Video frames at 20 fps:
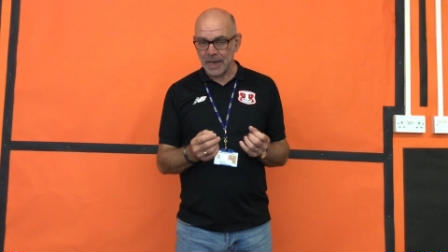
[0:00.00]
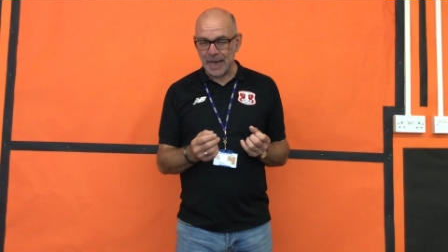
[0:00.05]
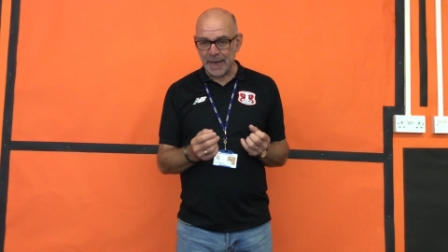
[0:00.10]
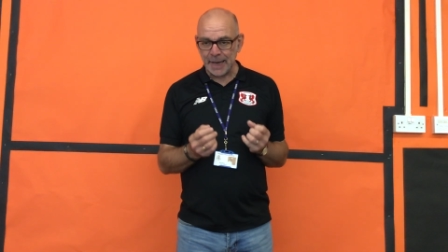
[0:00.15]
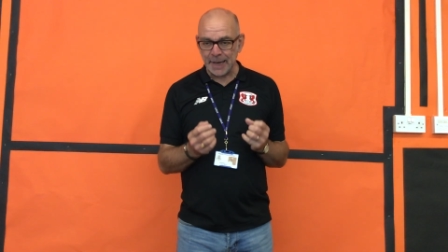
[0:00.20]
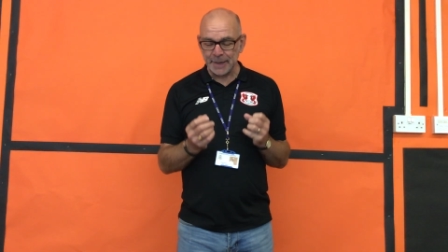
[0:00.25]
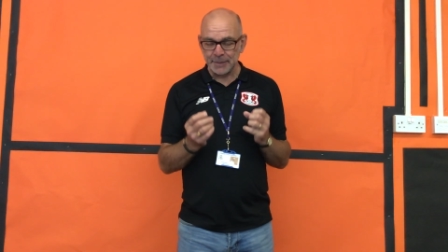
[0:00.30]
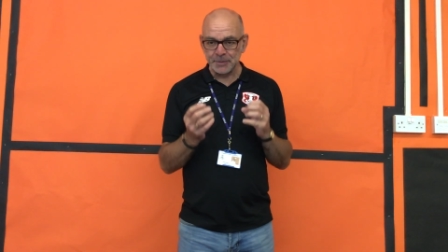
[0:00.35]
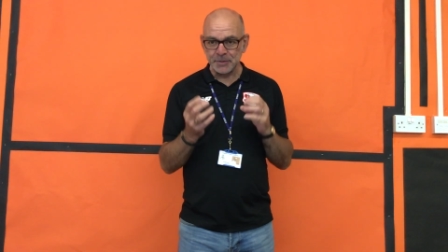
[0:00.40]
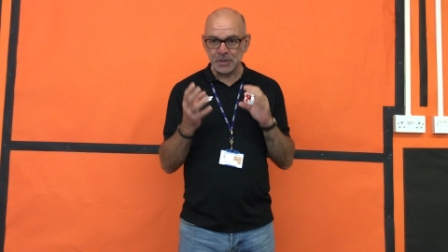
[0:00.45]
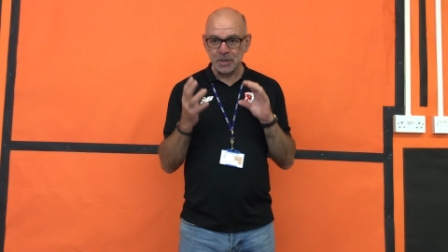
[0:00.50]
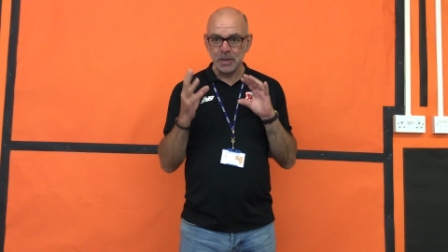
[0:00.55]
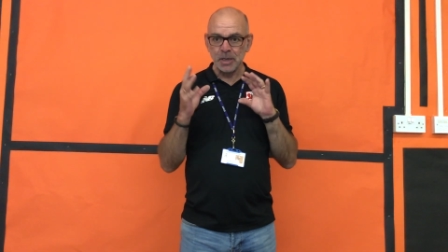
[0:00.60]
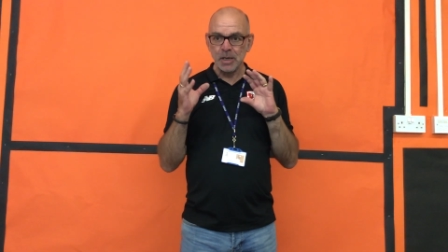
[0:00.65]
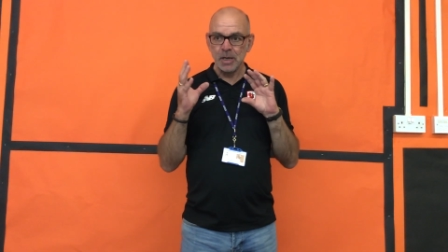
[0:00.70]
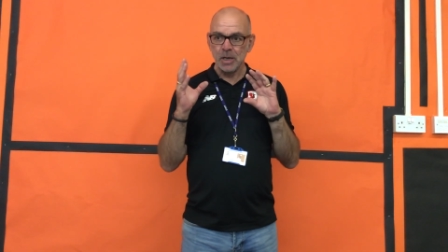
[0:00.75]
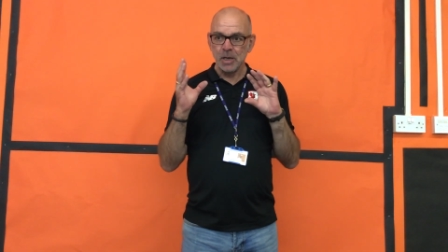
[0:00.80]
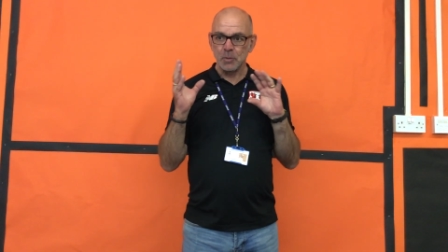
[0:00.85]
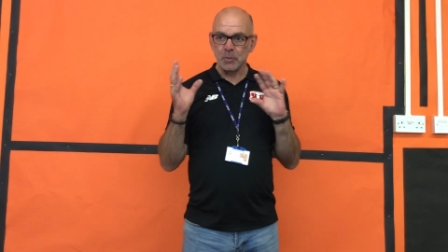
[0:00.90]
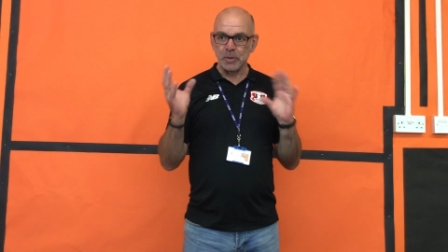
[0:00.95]
and
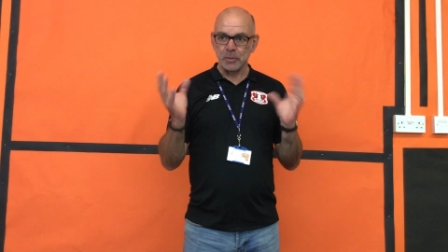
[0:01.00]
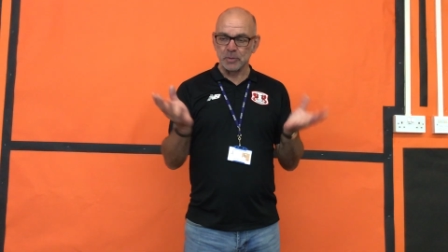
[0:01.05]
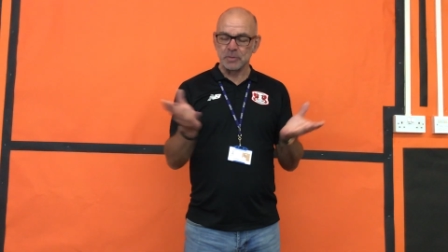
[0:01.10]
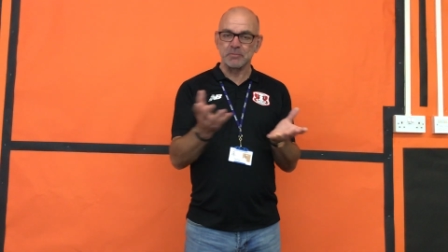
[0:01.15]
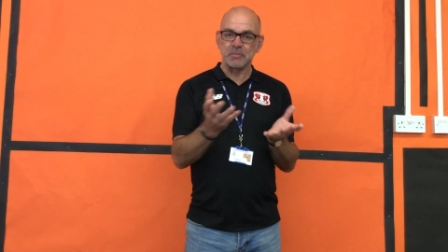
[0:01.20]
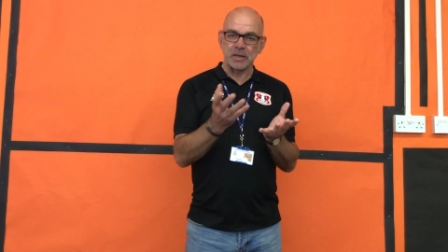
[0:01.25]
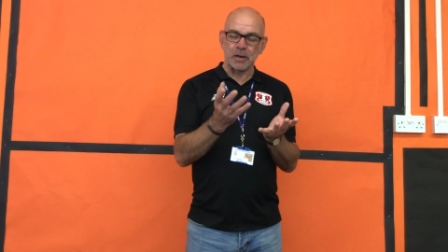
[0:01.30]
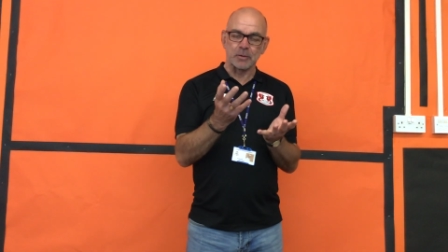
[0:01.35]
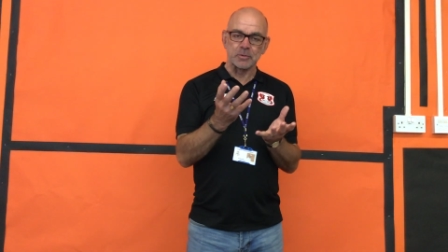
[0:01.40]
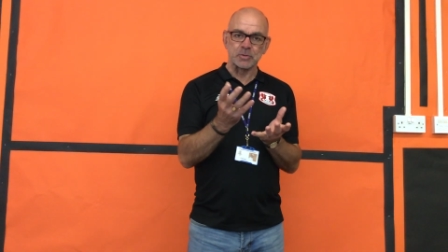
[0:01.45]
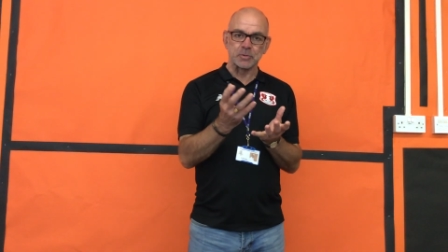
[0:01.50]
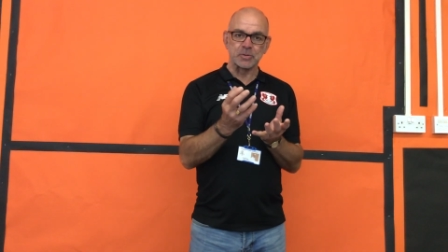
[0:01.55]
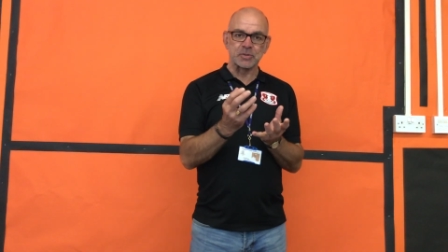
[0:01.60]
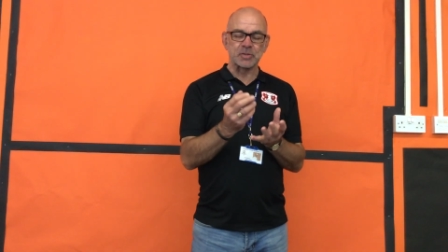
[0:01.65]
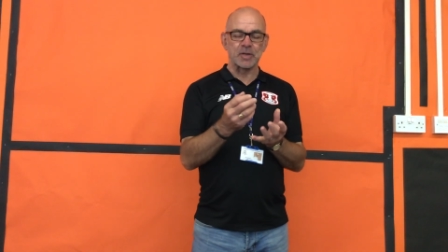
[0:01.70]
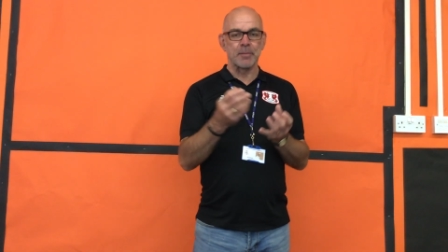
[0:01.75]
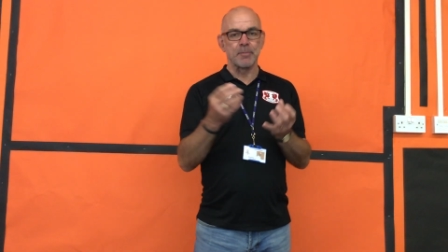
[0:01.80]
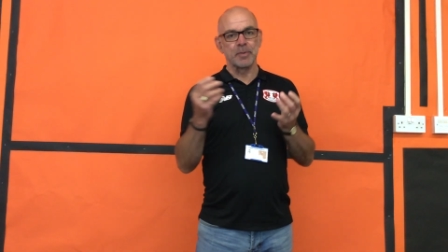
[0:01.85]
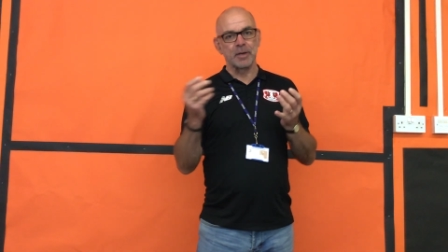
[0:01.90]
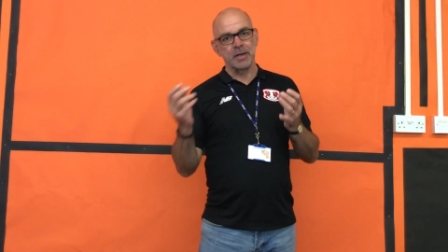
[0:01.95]
we would go to
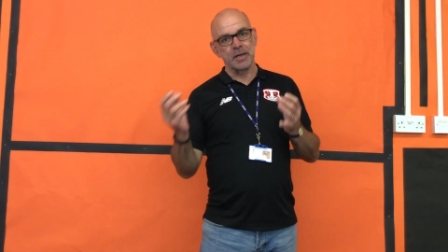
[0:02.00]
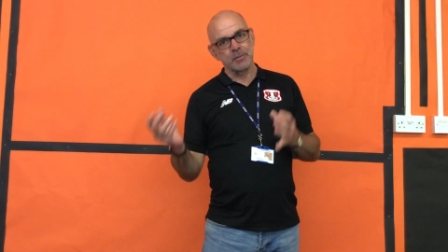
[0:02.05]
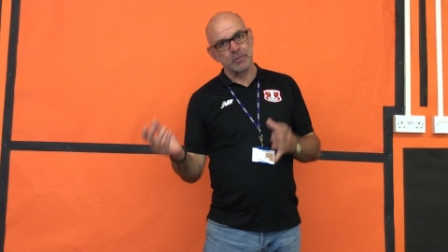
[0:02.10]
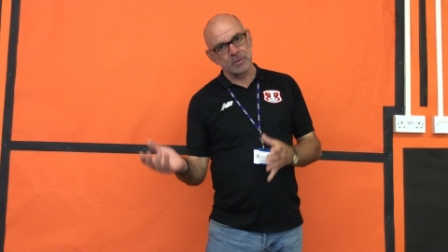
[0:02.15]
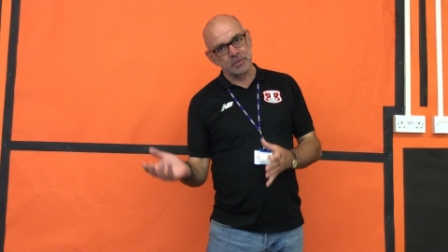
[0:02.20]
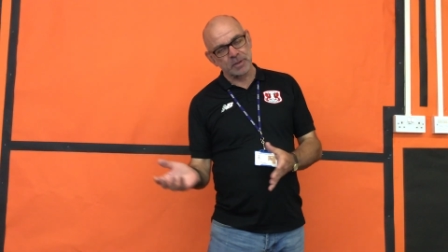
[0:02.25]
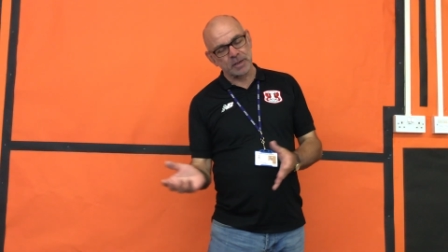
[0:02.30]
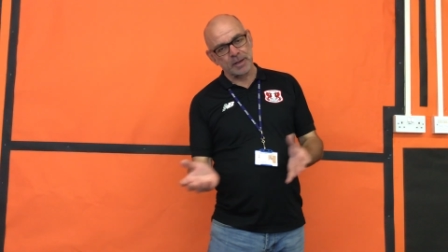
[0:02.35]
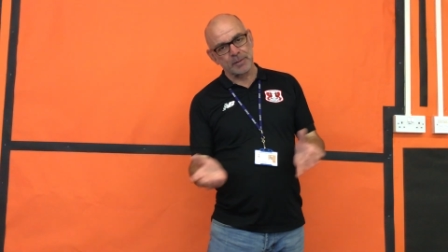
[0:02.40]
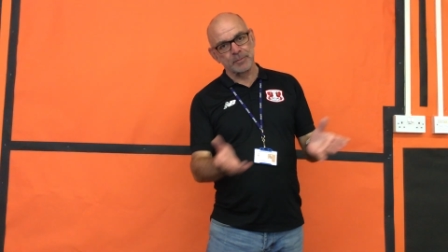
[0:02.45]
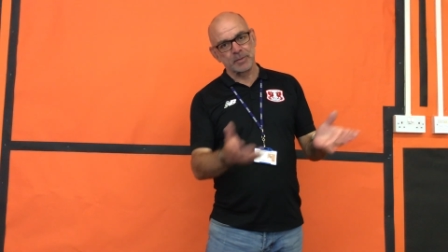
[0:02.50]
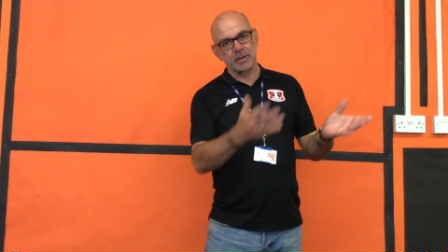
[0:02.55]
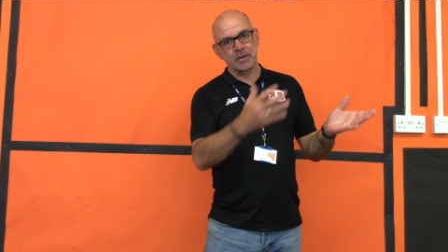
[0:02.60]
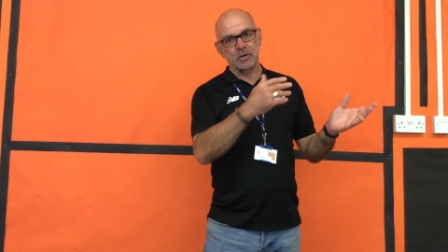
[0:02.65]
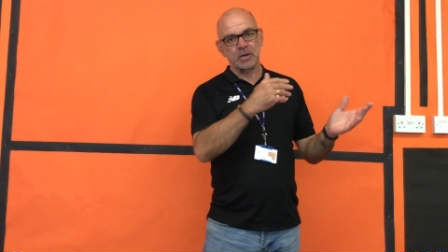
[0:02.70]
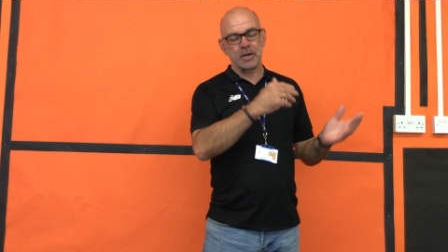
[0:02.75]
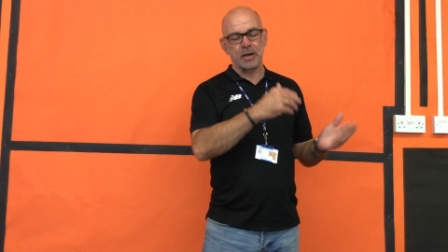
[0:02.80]
assembly, we'd come,